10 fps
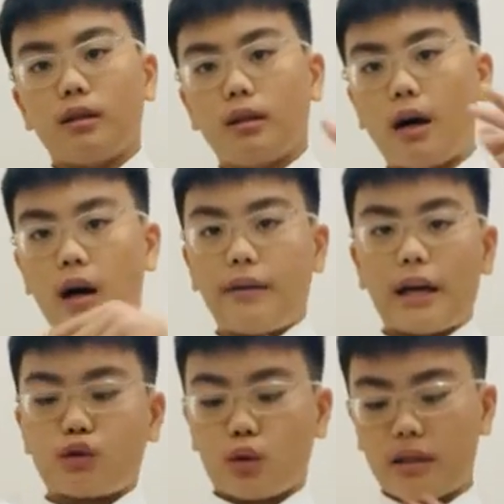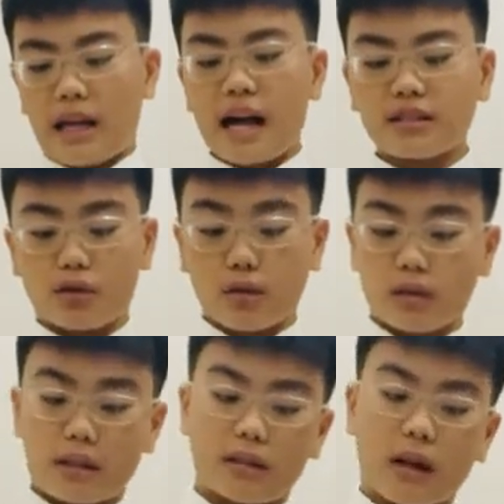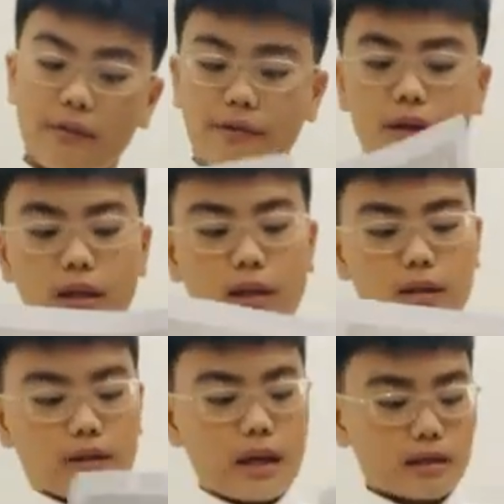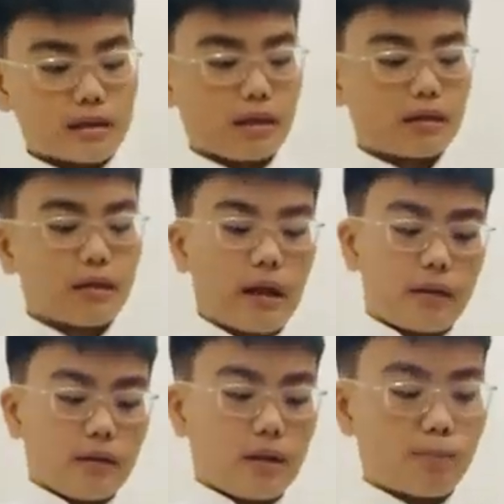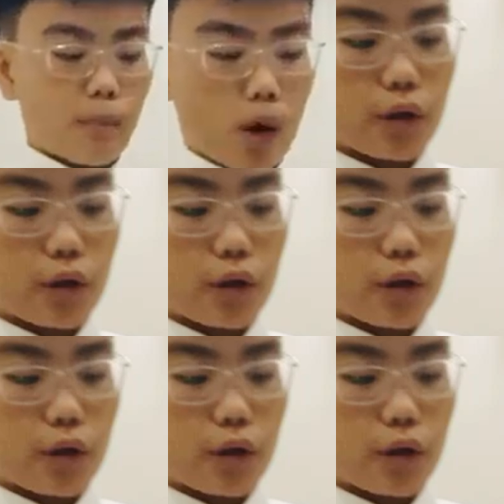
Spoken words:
natural disasters and stuff. Next is like this bar